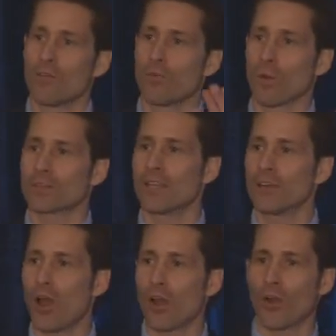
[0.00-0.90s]

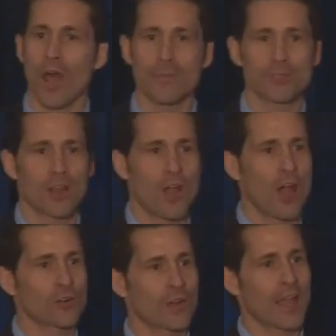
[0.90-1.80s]
$14 option
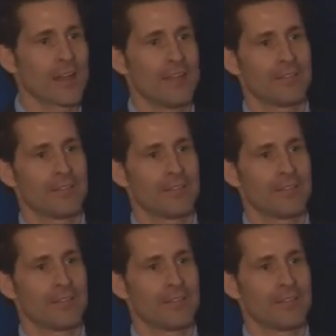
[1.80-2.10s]
contract,